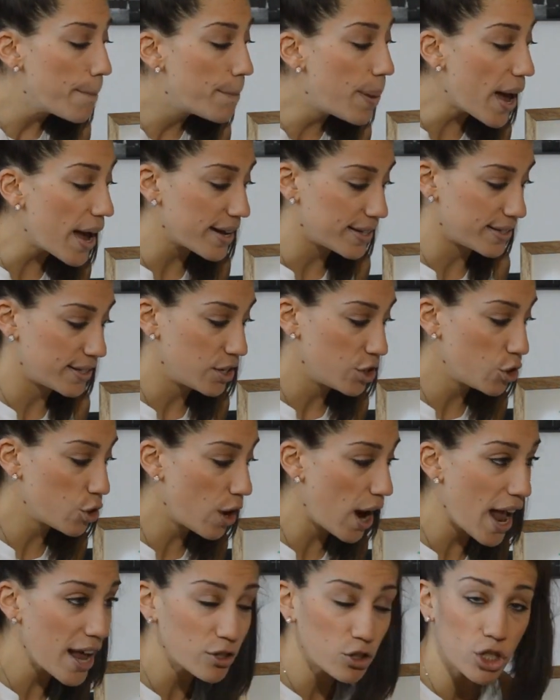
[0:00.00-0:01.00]
But
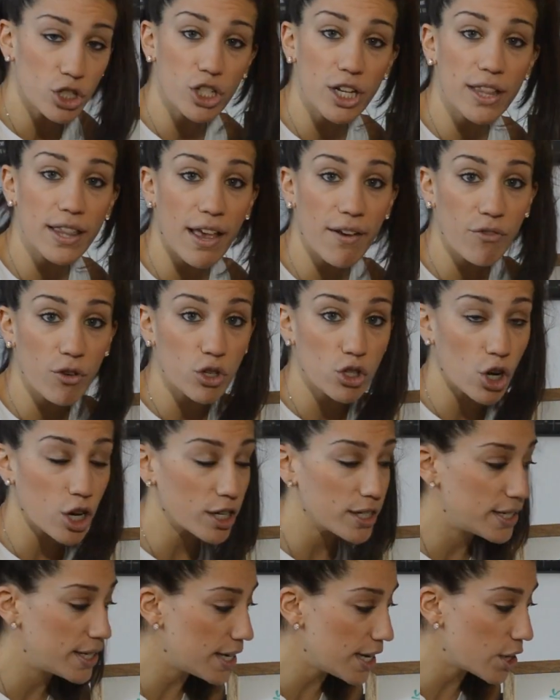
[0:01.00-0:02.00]
your estrogen levels
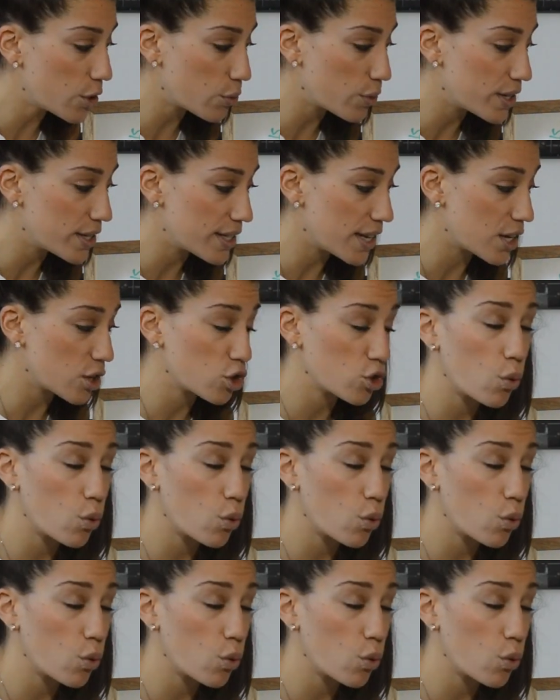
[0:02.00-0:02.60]
are decreasing.